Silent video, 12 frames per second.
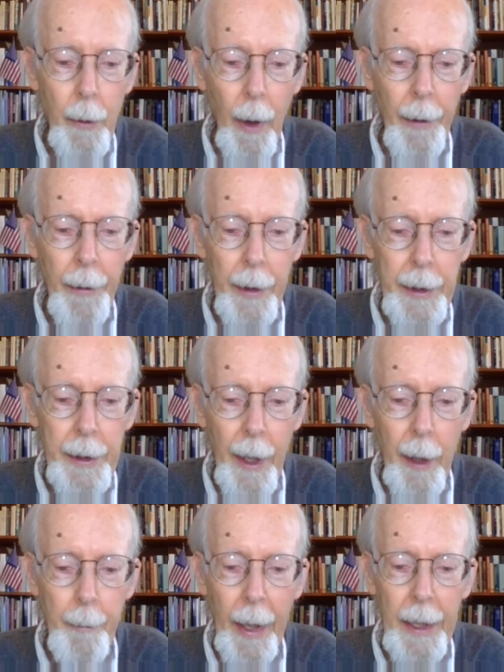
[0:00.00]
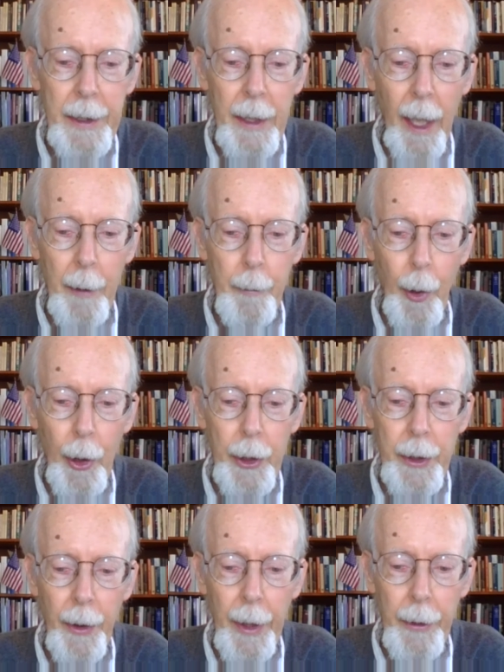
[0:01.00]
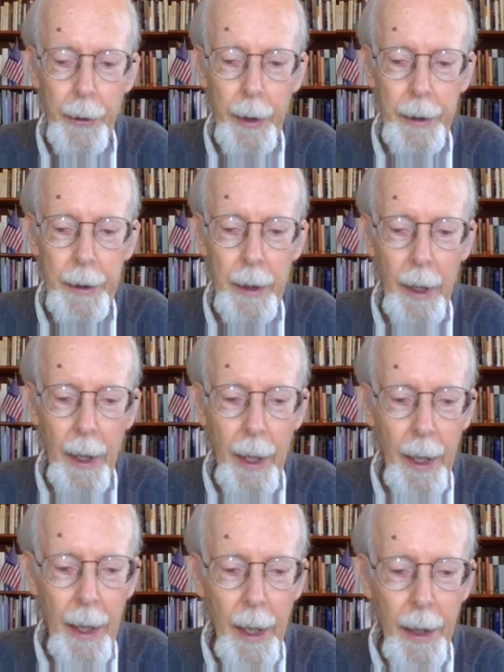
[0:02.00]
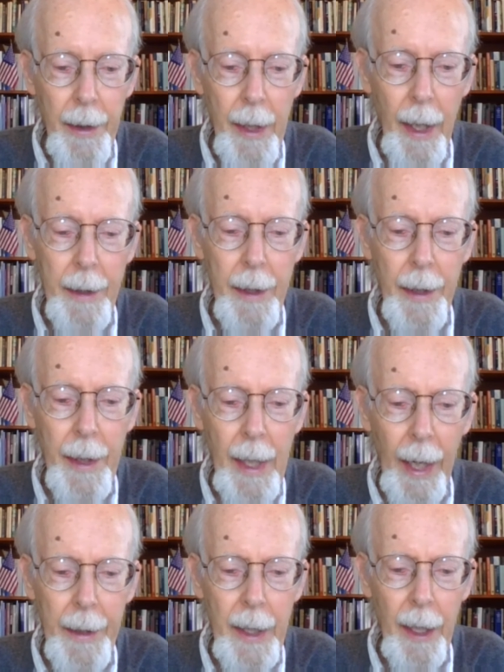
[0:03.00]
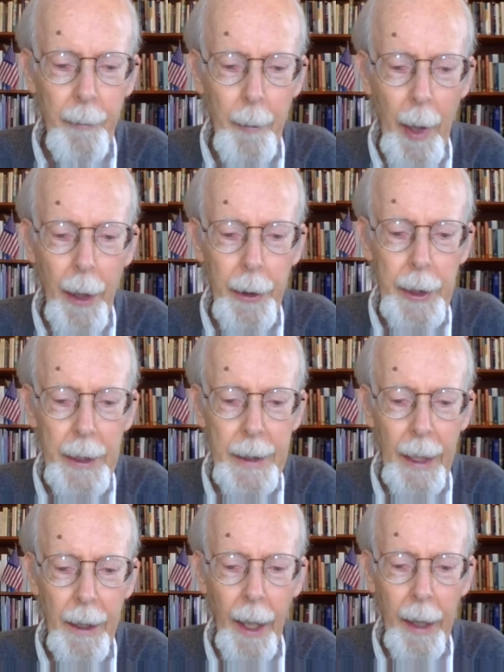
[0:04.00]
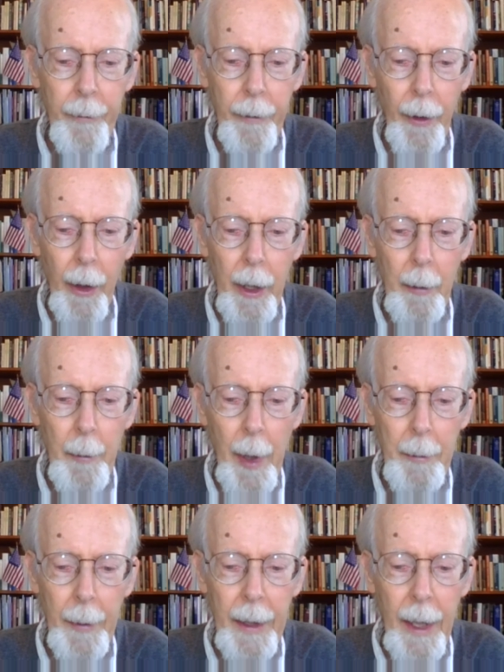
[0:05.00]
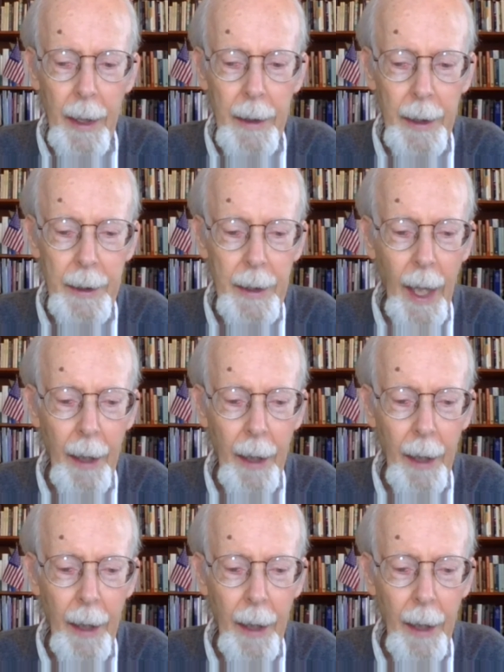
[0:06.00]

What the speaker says: to others that are based on personal interest. The idea of marriage as a lifelong commitment does